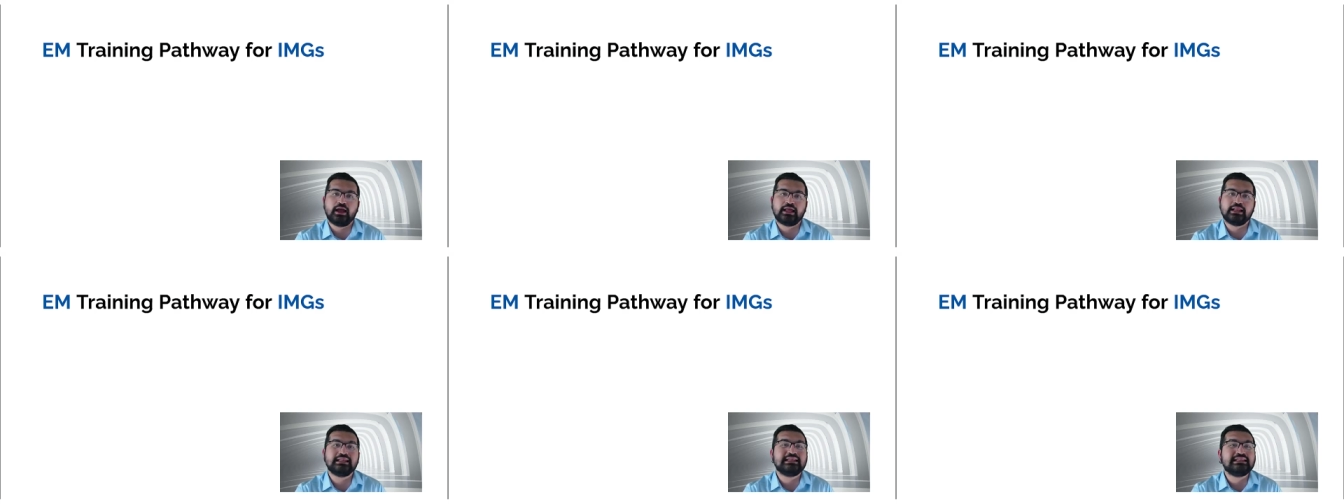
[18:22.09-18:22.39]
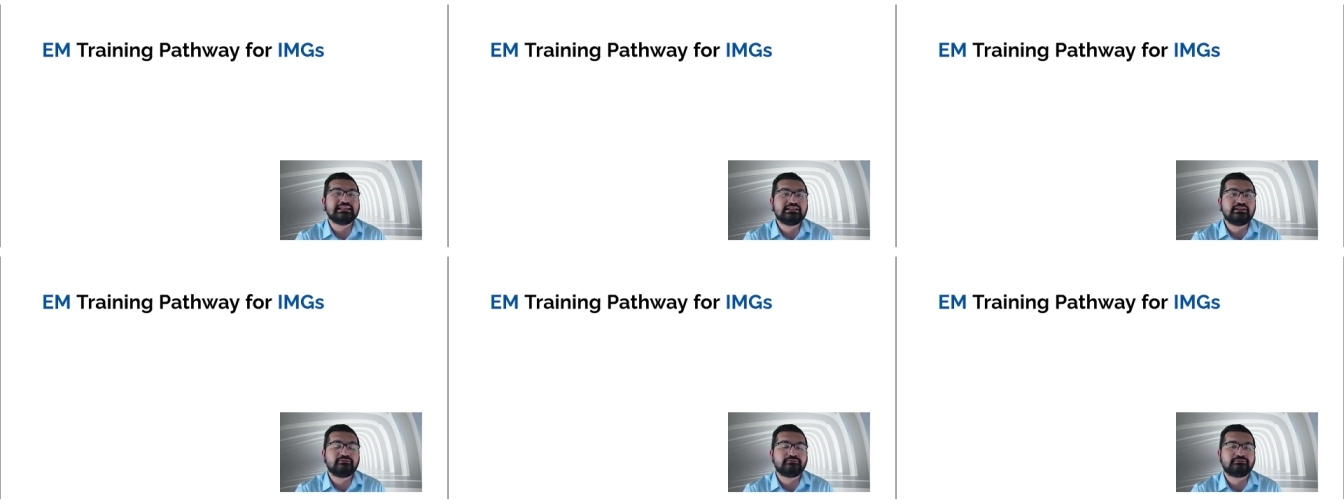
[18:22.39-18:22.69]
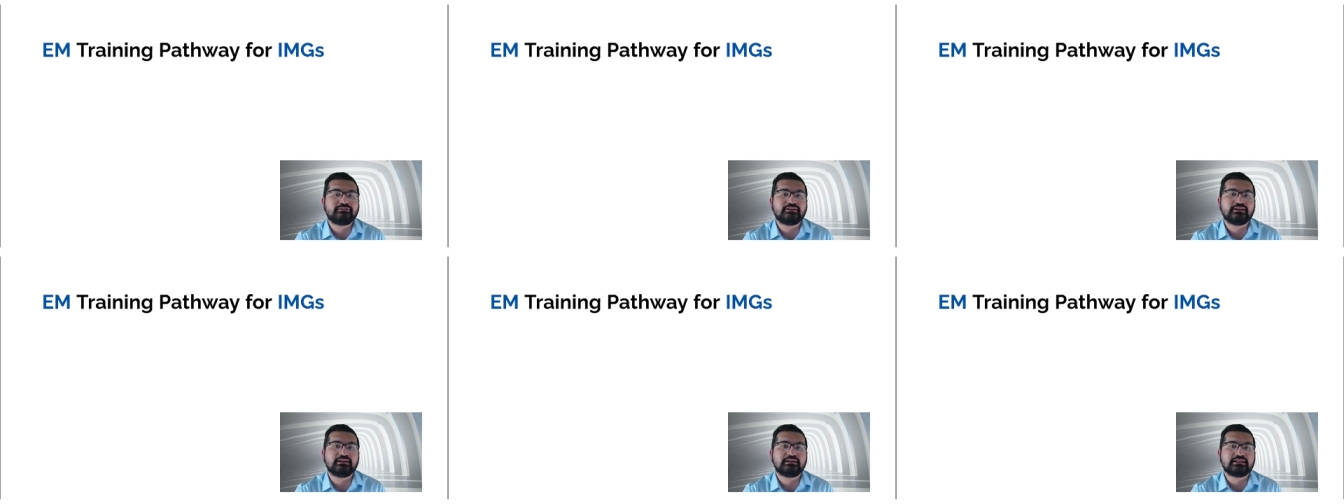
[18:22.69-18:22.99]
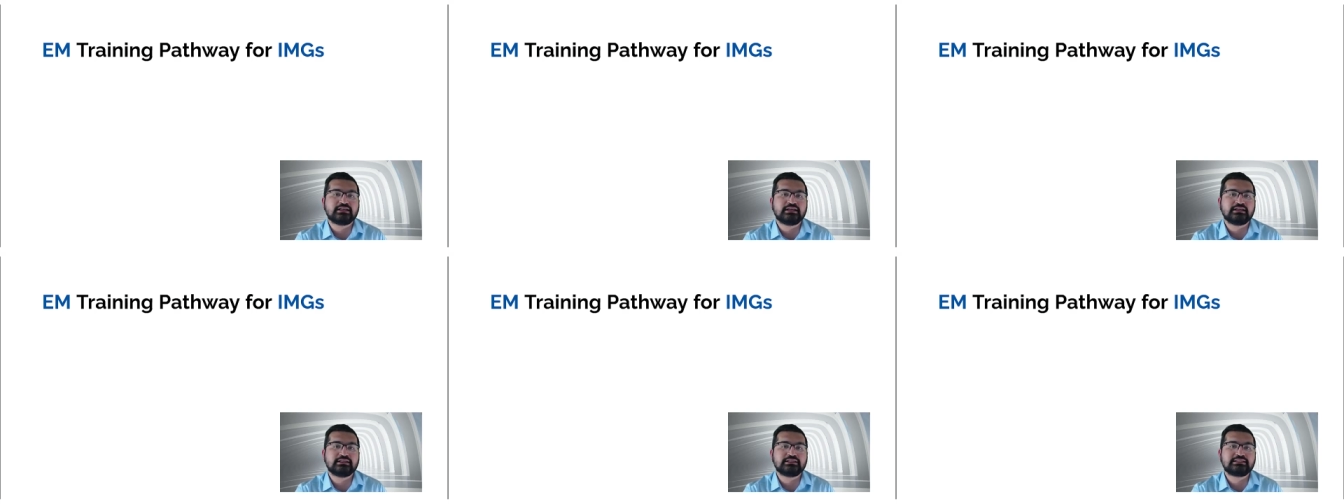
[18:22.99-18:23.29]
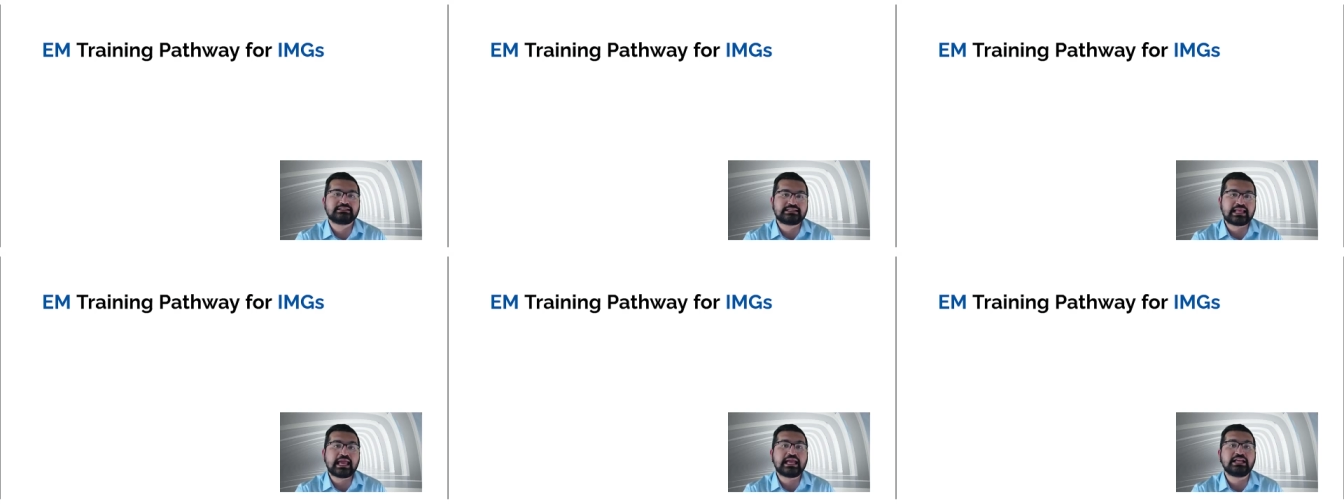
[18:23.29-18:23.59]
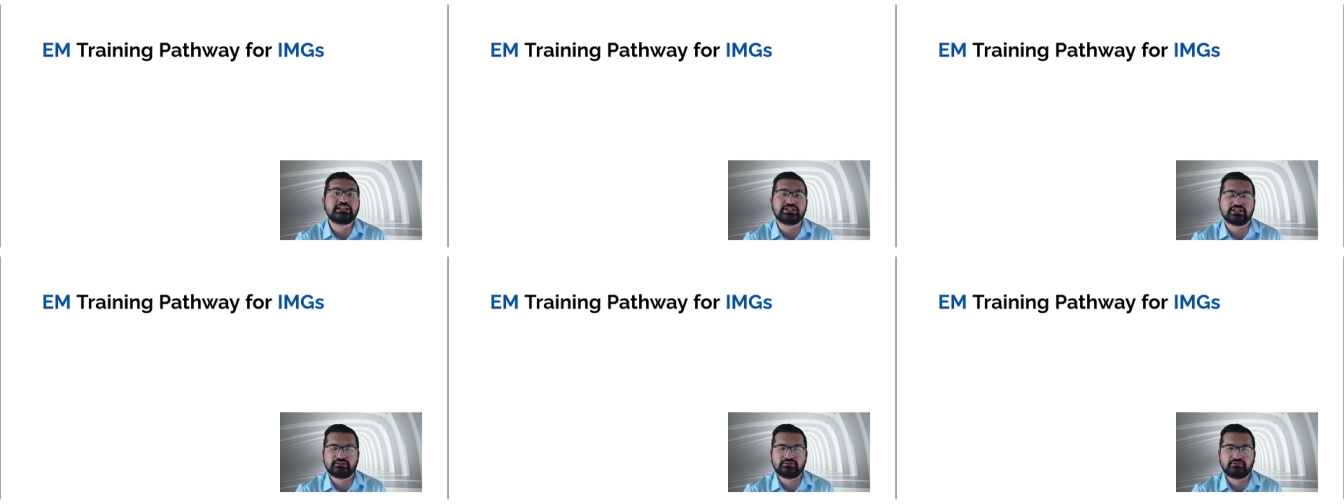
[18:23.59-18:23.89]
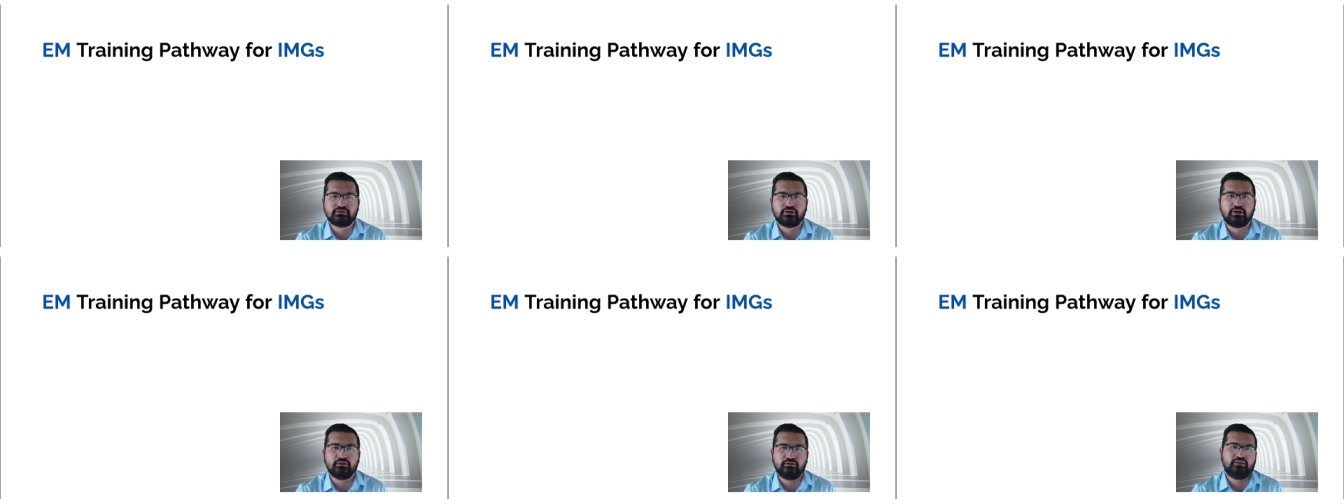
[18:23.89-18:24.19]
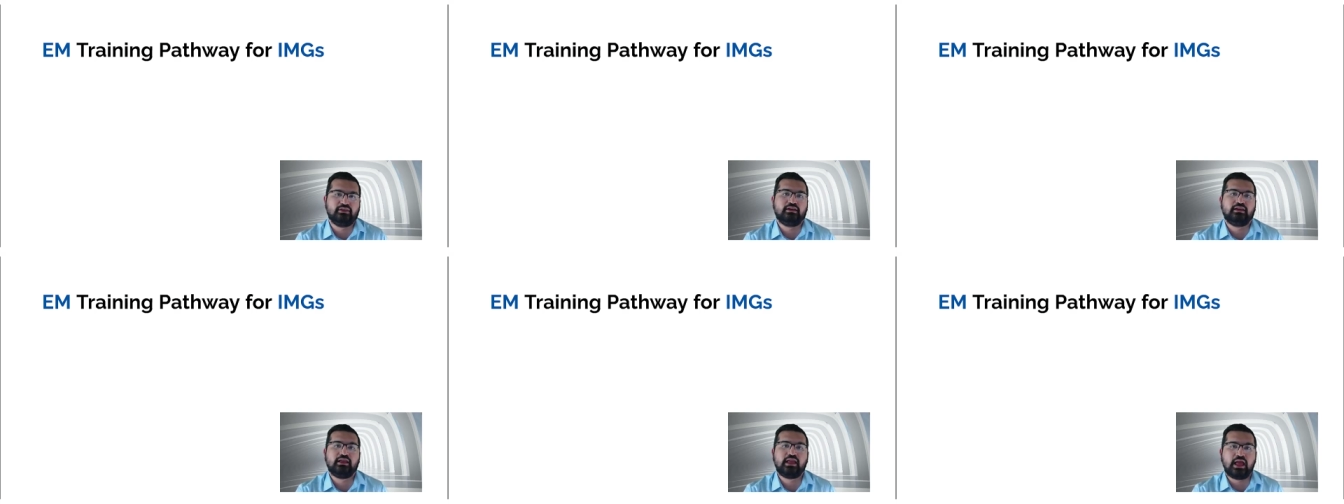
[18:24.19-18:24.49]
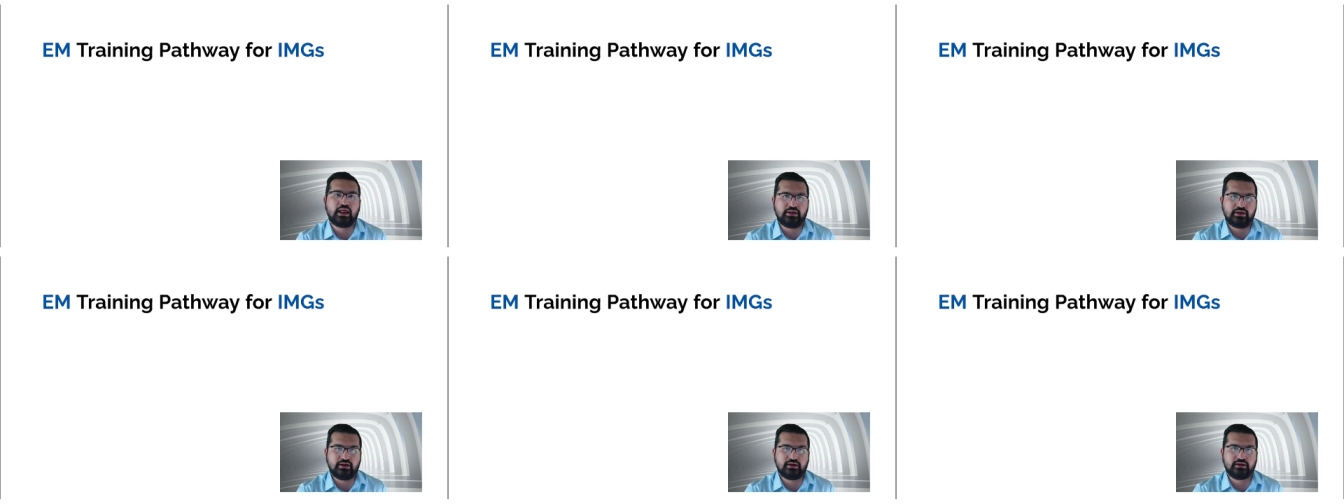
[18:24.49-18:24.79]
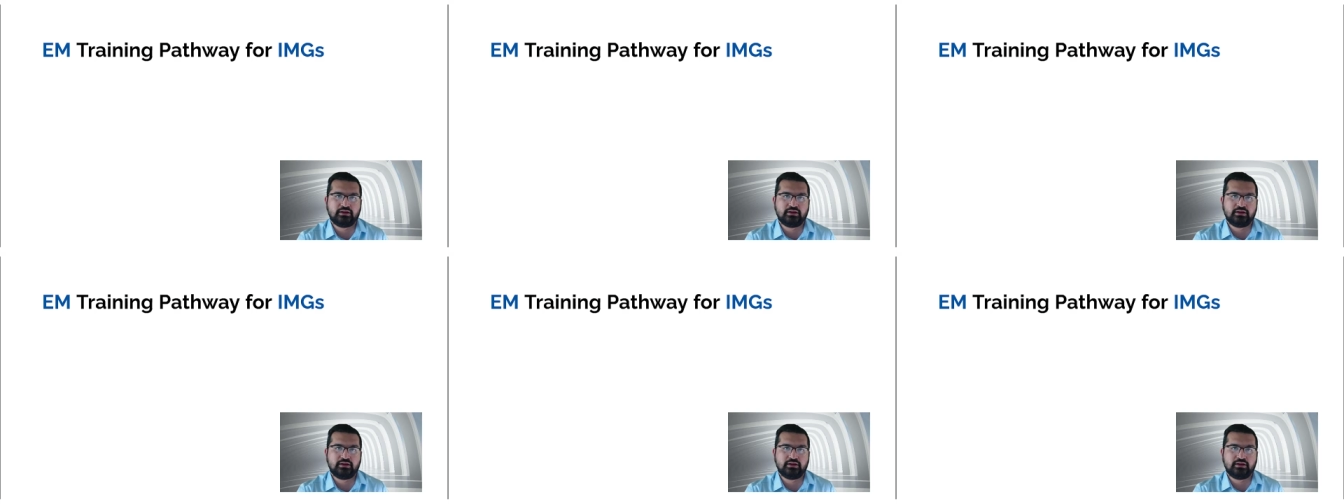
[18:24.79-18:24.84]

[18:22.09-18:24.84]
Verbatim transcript: in different stages of their career.